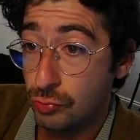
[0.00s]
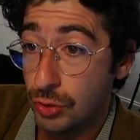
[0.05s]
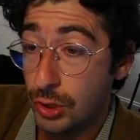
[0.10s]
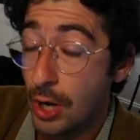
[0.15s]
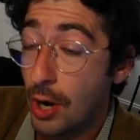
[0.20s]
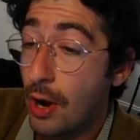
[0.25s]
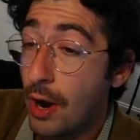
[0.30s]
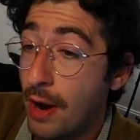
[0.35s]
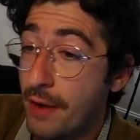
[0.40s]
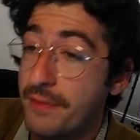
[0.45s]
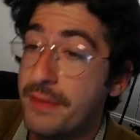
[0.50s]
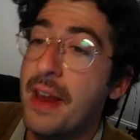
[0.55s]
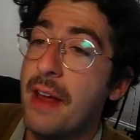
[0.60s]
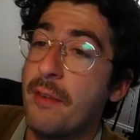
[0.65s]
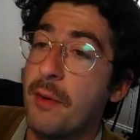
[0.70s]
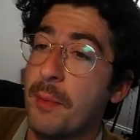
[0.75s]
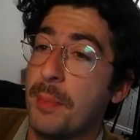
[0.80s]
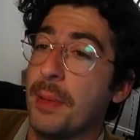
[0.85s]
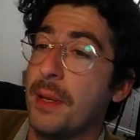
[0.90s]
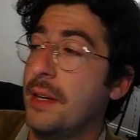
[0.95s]
I've
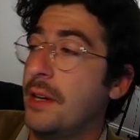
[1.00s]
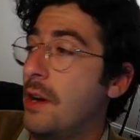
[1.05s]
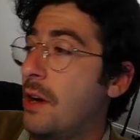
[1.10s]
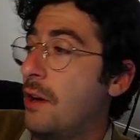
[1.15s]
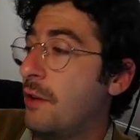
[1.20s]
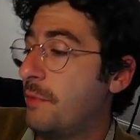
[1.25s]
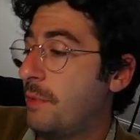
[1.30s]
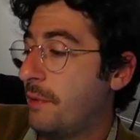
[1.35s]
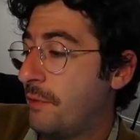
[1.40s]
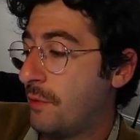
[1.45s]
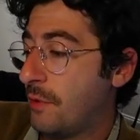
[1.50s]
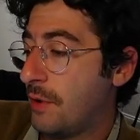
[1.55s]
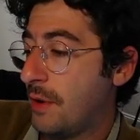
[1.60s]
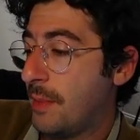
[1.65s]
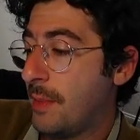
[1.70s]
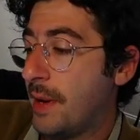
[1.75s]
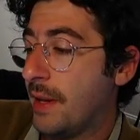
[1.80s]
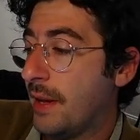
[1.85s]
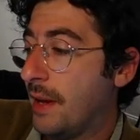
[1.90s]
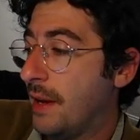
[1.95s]
never played golf before in
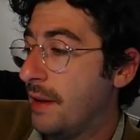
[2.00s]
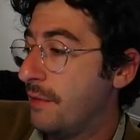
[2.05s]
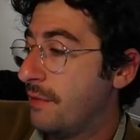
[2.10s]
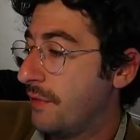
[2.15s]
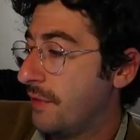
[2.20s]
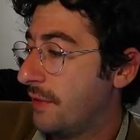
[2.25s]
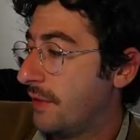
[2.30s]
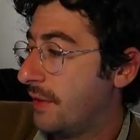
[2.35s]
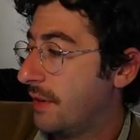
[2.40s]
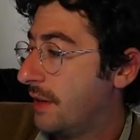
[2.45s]
my life.